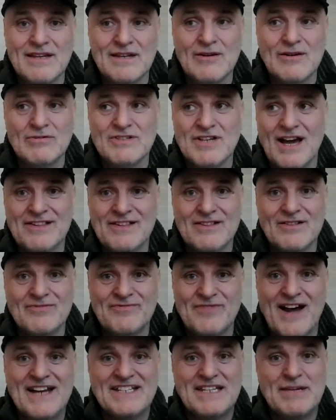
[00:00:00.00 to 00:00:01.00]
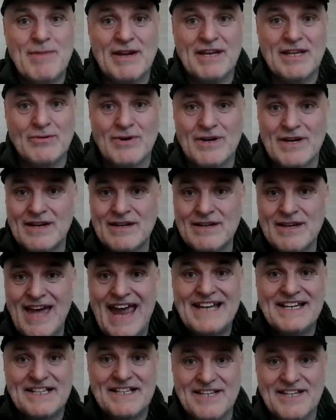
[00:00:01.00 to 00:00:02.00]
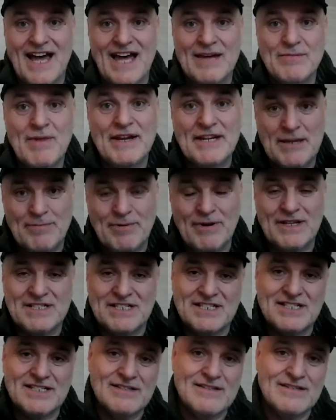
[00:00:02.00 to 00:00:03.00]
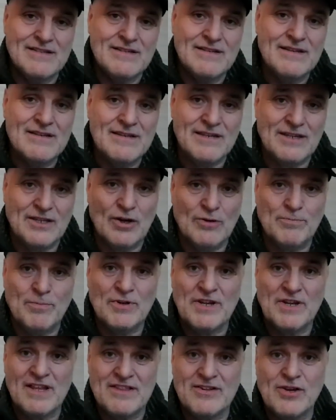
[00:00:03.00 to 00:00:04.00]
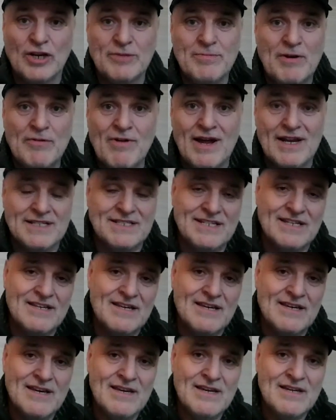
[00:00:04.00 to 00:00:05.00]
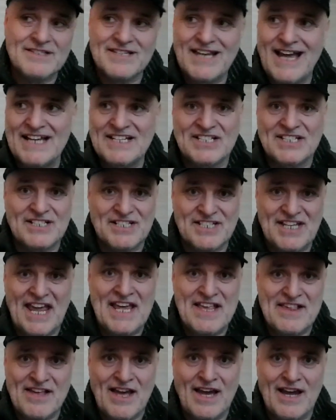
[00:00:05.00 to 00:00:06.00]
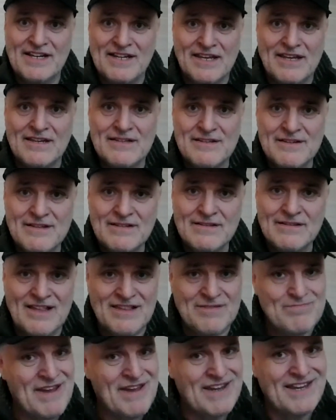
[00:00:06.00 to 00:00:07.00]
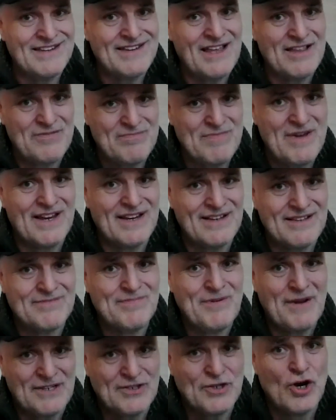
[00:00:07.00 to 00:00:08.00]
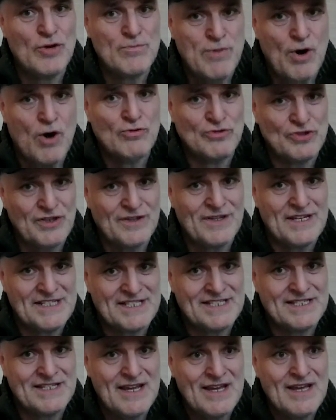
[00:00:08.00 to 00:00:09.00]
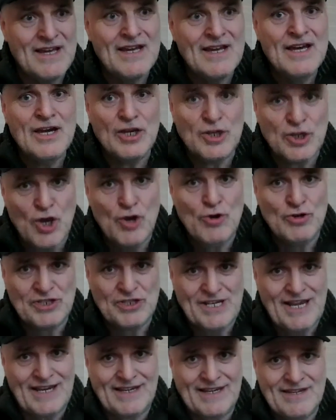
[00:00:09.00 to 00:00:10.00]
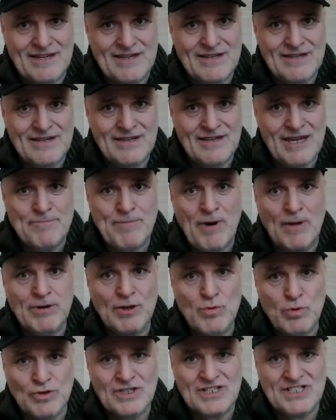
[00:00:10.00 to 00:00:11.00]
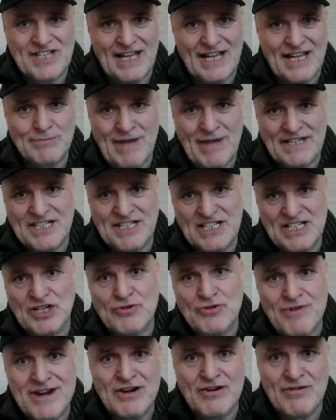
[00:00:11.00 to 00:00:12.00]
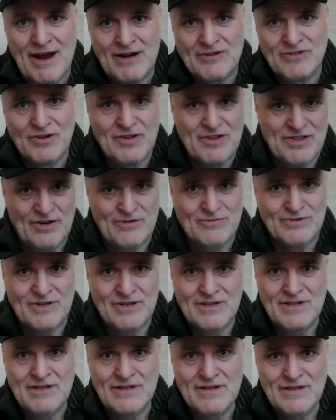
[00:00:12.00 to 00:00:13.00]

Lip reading: You know, Tyson will fight him anywhere, anytime, any place. You know, but it's got to be right. Tyson's the A side here. Let's pick no bones of this. Usyk, he probably wouldn't sell Manchester Arena out on his own.